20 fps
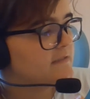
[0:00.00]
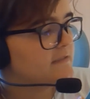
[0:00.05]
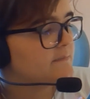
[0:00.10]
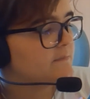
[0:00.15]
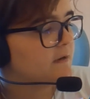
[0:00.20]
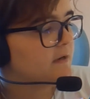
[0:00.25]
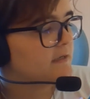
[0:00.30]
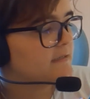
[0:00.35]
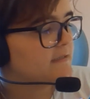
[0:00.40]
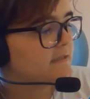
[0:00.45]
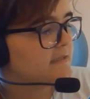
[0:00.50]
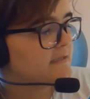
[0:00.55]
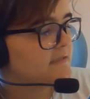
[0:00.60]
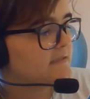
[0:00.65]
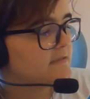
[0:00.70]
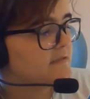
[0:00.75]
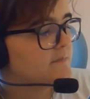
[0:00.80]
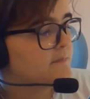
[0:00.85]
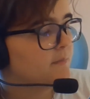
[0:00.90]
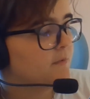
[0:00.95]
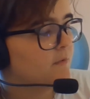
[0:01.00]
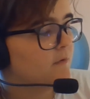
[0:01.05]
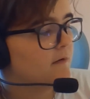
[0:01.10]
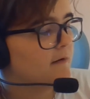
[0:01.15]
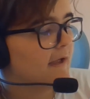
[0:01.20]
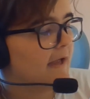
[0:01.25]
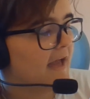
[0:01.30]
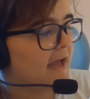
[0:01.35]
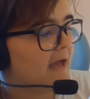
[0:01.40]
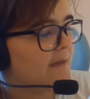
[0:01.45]
this process, the poor
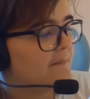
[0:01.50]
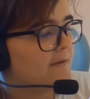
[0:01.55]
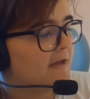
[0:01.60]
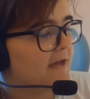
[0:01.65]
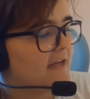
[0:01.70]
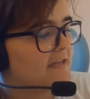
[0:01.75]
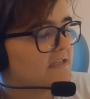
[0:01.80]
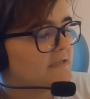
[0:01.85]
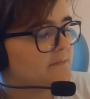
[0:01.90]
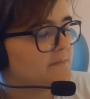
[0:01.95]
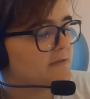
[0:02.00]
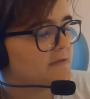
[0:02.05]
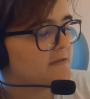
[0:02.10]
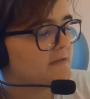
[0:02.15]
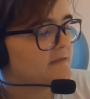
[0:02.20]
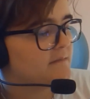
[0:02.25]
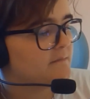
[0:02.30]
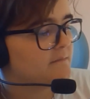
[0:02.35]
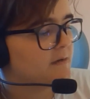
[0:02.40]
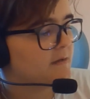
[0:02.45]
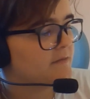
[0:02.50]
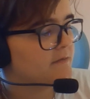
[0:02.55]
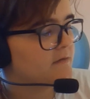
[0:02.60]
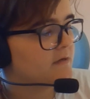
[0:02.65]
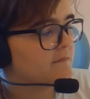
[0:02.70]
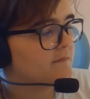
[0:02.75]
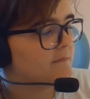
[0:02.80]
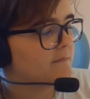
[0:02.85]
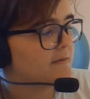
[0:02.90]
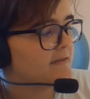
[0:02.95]
Hab had to be the mother
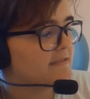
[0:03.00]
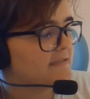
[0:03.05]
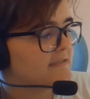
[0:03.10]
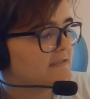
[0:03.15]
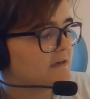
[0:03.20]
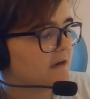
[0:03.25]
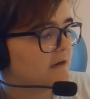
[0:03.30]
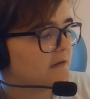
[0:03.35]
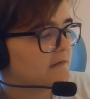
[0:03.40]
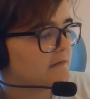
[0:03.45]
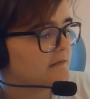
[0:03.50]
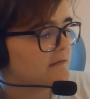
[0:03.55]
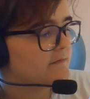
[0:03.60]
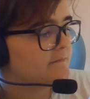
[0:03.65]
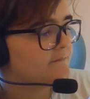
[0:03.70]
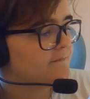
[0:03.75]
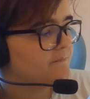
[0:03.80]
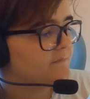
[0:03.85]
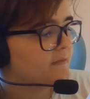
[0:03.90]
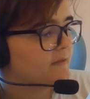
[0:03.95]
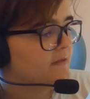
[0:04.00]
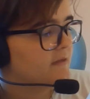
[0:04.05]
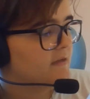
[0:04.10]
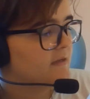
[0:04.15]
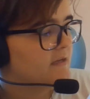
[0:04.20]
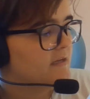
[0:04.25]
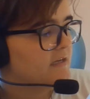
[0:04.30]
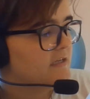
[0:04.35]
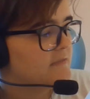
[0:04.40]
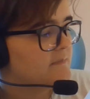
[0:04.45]
of a messy toddler.
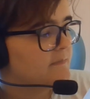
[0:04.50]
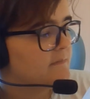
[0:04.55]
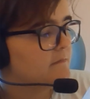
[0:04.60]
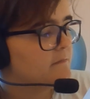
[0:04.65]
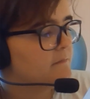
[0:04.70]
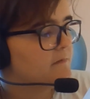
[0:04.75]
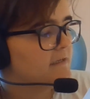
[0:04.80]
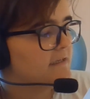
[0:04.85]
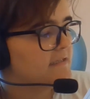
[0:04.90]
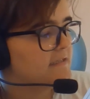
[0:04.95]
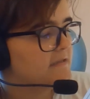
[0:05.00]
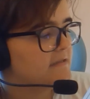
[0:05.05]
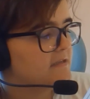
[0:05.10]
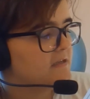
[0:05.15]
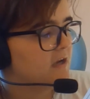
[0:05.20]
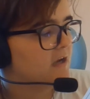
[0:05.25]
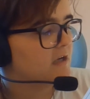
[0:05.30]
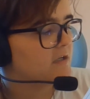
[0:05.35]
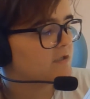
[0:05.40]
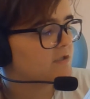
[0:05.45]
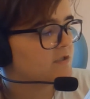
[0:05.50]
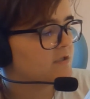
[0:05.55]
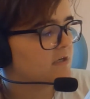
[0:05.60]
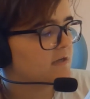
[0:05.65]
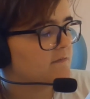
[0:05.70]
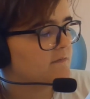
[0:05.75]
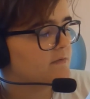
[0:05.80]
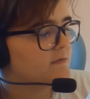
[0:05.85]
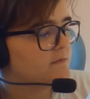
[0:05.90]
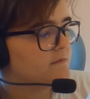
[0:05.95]
It's been replacing the oxygen
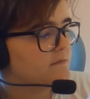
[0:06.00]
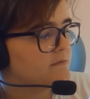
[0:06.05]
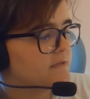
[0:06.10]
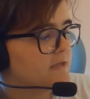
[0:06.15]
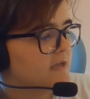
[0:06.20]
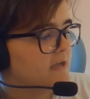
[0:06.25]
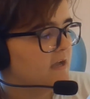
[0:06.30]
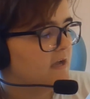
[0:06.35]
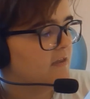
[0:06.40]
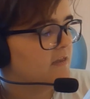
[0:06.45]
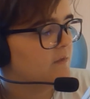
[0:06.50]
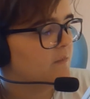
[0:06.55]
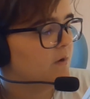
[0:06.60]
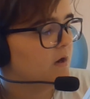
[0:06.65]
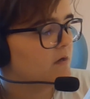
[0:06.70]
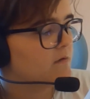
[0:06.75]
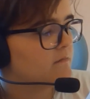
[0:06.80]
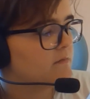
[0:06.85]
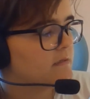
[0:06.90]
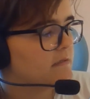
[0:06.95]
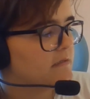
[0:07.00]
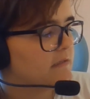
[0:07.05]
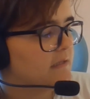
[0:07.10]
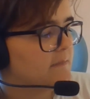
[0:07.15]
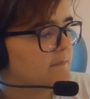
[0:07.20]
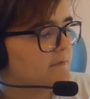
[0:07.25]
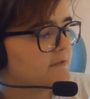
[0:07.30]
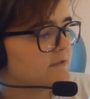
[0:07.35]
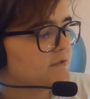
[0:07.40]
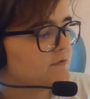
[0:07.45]
I've used, and the water
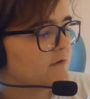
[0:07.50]
reclaimer is